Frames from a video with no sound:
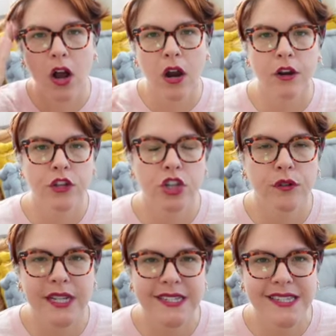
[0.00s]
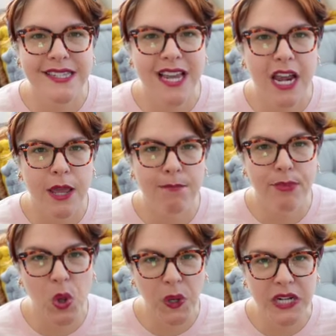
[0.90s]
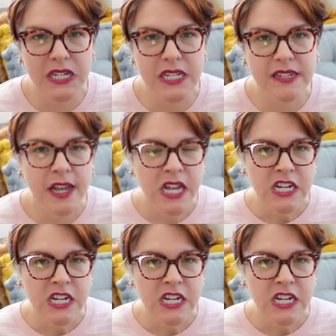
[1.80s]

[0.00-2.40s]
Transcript: our unit study board,